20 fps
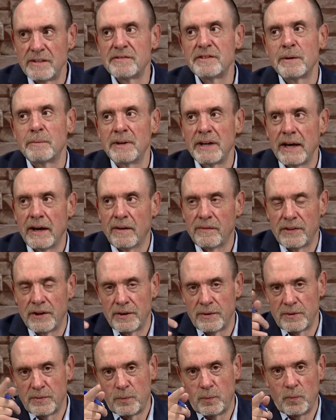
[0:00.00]
if somebody out
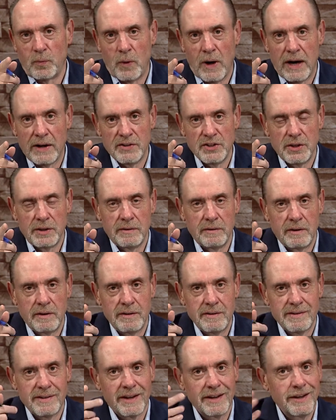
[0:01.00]
there watching
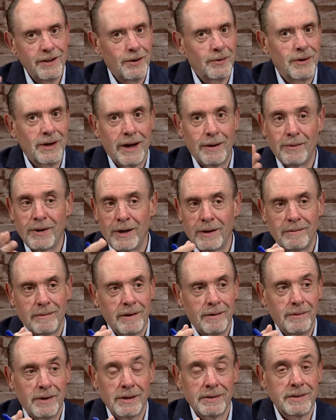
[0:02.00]
is like, you know what, I want to
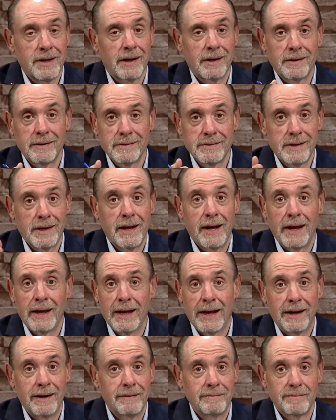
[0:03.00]
I want to talk to this guy. I
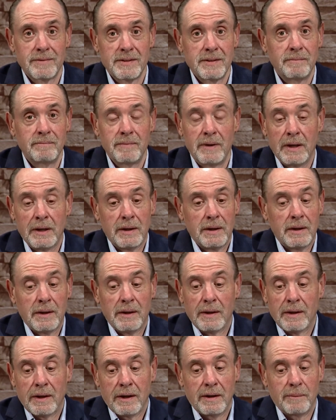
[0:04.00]
got some
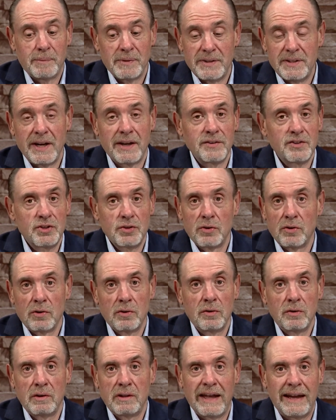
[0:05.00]
uh,
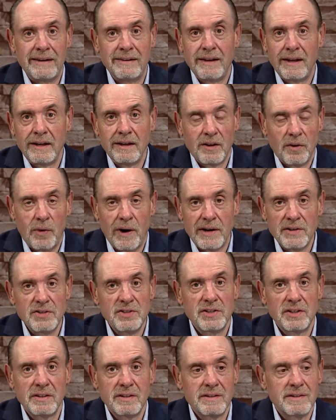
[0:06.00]
potential lending
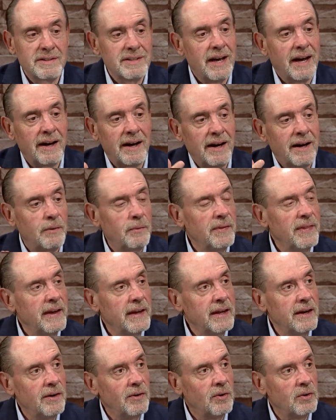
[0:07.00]
questions, how, how would they
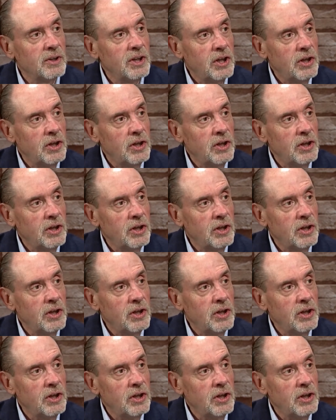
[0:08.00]
get a hold of